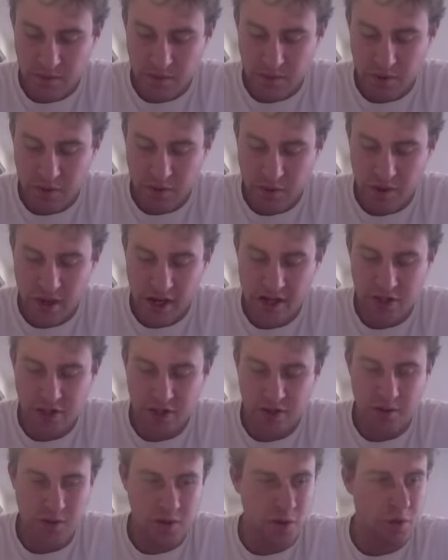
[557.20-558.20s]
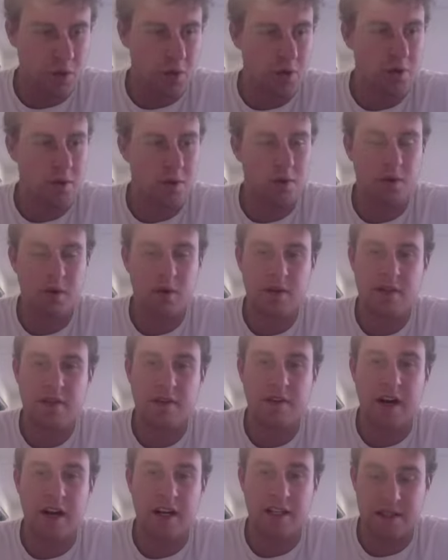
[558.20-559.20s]
with relation to
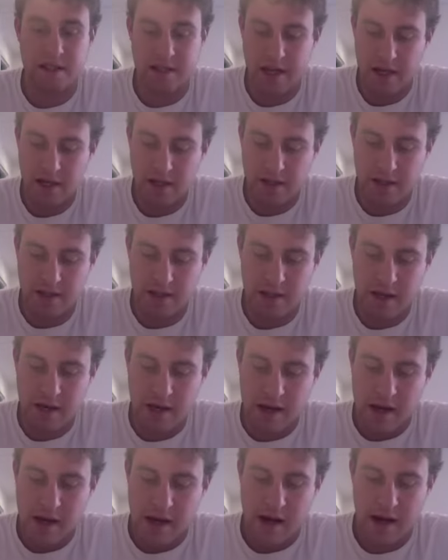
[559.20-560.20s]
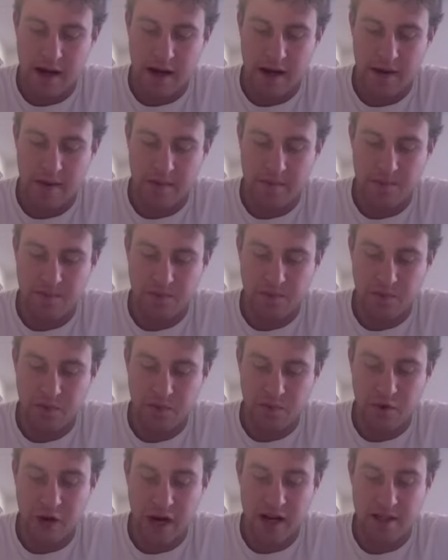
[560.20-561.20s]
Talani's text,
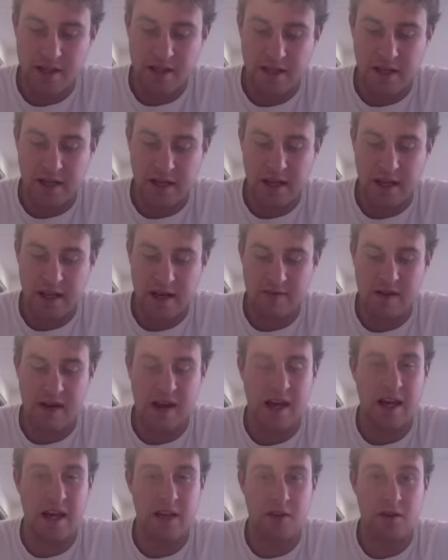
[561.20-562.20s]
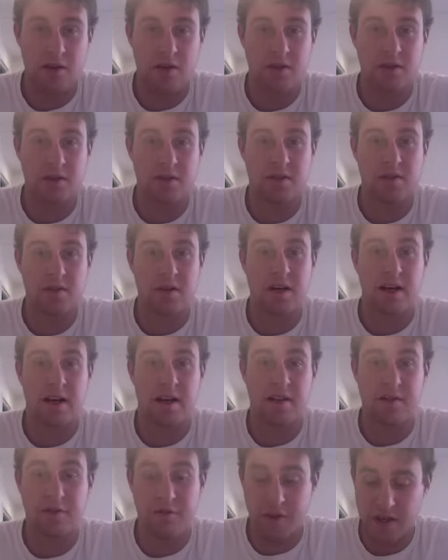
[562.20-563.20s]
raising again that he used
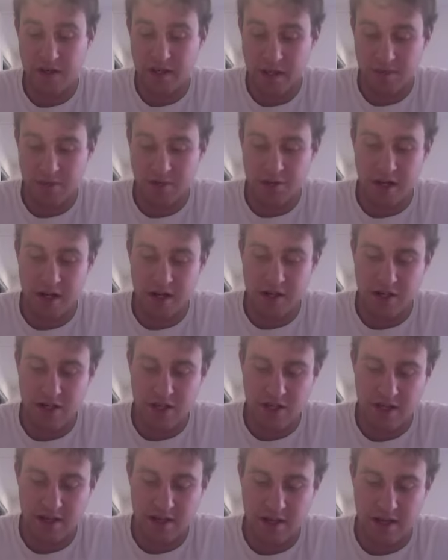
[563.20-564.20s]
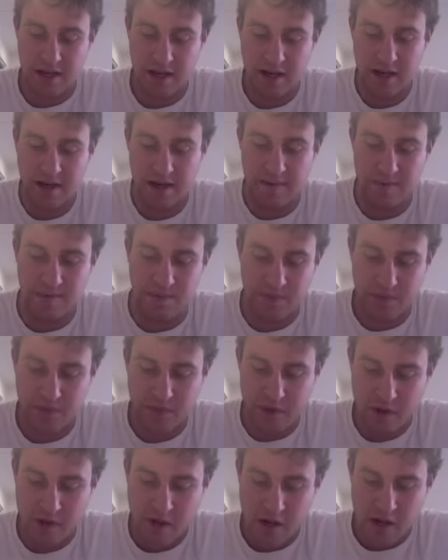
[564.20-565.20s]
the fix-up strategies,
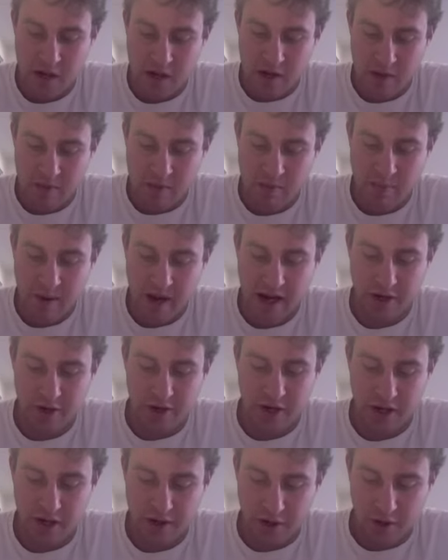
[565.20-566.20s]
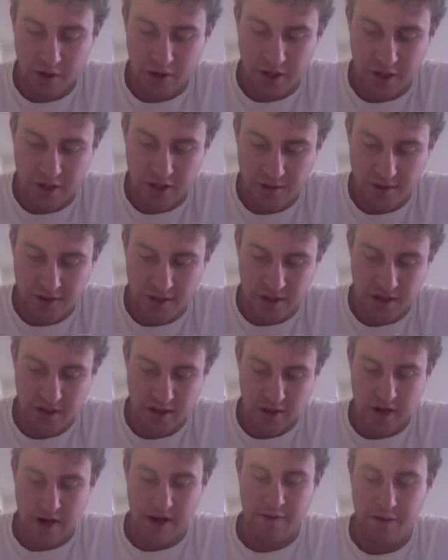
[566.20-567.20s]
background knowledge of his own
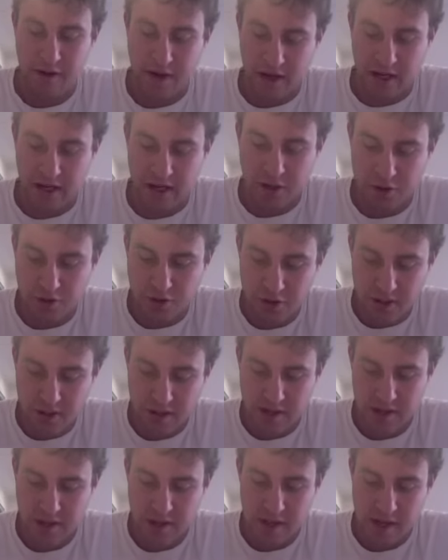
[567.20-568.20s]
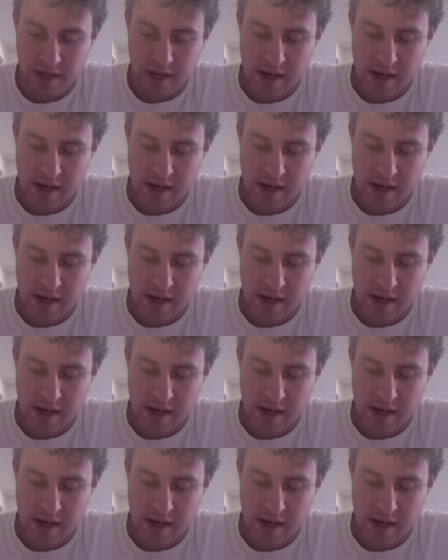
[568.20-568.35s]
life and interests.